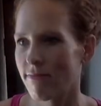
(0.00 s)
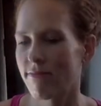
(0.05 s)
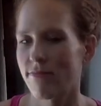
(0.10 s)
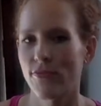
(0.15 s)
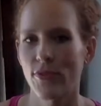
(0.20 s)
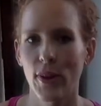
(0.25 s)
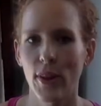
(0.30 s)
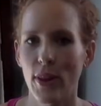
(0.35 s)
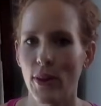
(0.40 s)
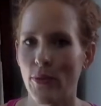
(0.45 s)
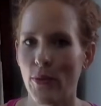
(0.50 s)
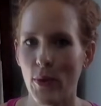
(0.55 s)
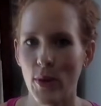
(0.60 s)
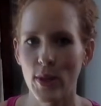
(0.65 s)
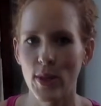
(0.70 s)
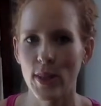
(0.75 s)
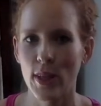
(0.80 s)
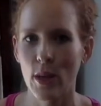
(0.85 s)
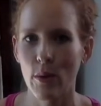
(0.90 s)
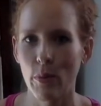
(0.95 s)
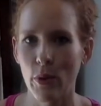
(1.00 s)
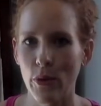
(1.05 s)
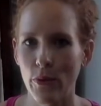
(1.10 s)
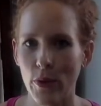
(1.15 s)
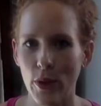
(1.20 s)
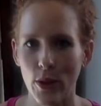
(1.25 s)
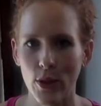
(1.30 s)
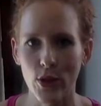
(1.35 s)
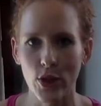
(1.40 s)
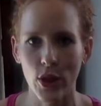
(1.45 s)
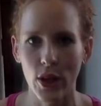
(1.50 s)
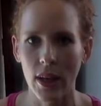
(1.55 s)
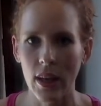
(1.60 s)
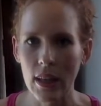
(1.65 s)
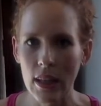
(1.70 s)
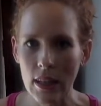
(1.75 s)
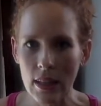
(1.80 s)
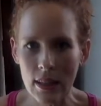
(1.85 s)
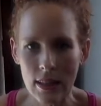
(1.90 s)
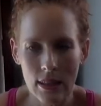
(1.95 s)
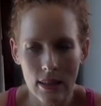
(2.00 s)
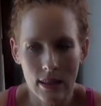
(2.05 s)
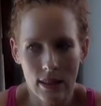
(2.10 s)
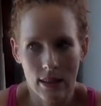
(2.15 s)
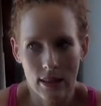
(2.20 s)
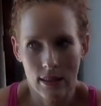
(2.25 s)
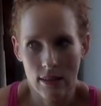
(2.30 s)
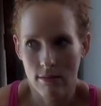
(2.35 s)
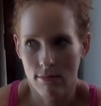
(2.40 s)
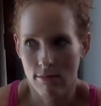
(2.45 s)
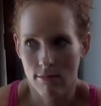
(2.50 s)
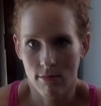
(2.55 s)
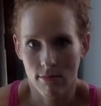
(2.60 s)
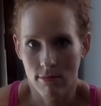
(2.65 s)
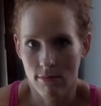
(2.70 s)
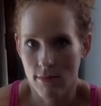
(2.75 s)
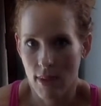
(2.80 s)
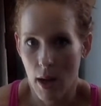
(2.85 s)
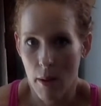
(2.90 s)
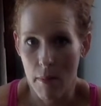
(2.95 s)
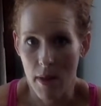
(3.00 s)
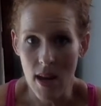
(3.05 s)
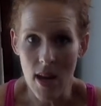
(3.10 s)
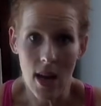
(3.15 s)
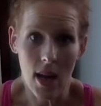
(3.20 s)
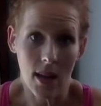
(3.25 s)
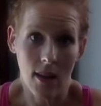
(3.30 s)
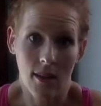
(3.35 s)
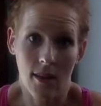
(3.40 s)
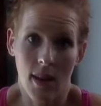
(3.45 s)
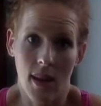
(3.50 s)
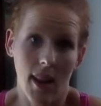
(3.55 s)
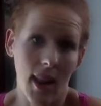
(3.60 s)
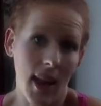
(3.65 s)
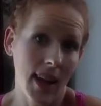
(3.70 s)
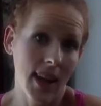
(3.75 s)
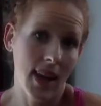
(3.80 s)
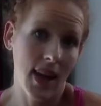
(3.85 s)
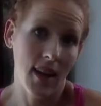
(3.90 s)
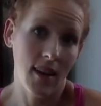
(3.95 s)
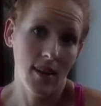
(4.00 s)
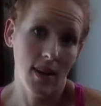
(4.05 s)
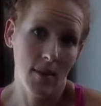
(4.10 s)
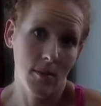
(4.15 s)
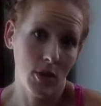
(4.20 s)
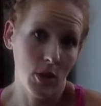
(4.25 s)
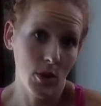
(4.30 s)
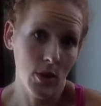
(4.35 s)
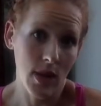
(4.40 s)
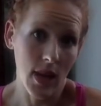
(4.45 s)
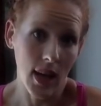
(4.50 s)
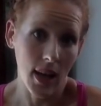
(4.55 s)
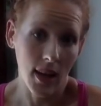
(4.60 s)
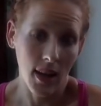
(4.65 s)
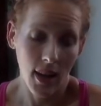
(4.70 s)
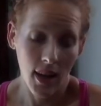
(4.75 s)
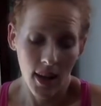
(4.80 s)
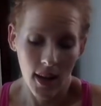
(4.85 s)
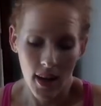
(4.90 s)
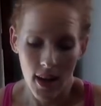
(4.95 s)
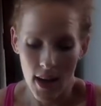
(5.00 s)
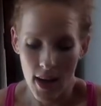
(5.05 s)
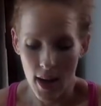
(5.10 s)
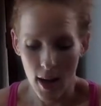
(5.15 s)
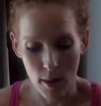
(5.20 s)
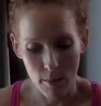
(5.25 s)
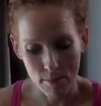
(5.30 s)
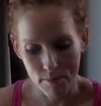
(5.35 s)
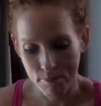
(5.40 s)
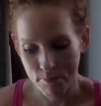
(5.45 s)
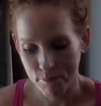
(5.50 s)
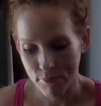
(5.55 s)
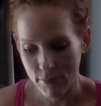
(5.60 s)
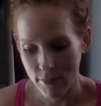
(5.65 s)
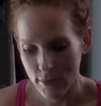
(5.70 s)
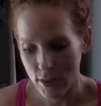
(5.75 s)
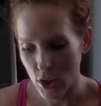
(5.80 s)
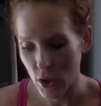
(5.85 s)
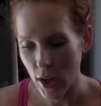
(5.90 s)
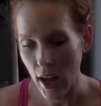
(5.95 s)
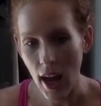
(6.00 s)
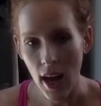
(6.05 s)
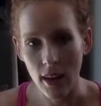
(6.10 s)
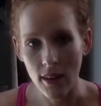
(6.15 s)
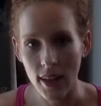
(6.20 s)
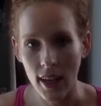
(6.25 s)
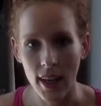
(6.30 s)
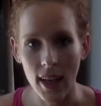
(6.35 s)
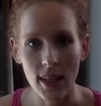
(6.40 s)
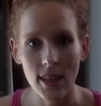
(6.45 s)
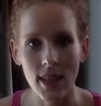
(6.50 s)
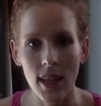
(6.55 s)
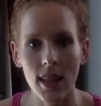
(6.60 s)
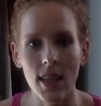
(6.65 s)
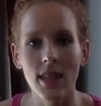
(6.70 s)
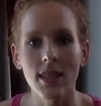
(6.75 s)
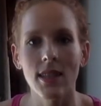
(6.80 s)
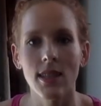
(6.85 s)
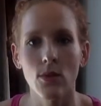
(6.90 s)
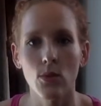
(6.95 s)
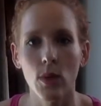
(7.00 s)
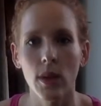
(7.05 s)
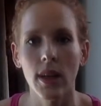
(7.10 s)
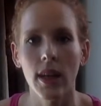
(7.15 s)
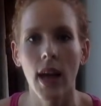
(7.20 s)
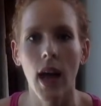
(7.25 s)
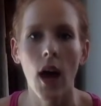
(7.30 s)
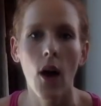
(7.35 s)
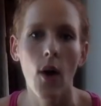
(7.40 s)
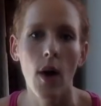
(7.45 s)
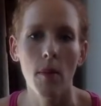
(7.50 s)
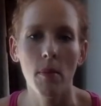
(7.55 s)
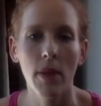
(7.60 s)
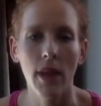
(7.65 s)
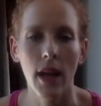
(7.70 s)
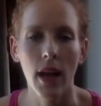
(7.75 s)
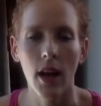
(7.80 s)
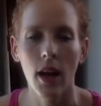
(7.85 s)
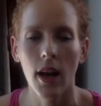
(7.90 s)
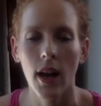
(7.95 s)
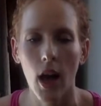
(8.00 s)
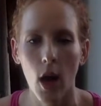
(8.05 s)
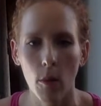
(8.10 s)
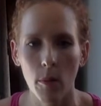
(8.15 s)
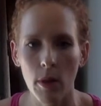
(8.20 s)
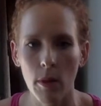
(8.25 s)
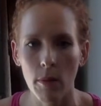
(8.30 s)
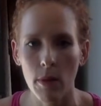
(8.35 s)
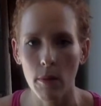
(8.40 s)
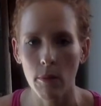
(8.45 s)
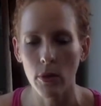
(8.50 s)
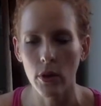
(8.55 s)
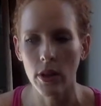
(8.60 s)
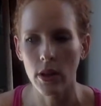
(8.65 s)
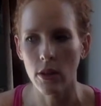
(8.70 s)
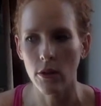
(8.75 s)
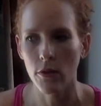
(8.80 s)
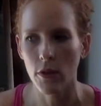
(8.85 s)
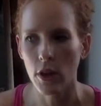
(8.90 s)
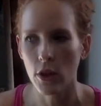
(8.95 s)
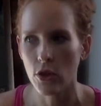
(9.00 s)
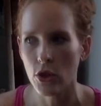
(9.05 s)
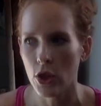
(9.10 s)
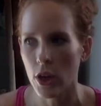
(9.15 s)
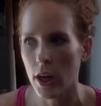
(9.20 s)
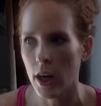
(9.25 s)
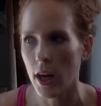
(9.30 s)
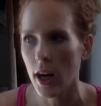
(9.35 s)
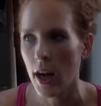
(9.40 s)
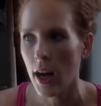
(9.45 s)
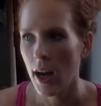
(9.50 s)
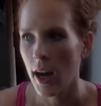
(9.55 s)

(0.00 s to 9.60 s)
for the foreseeable future, I'm in it. I like it. I'm doing it. So yeah, like I said, this is really how I plan on helping people in the future.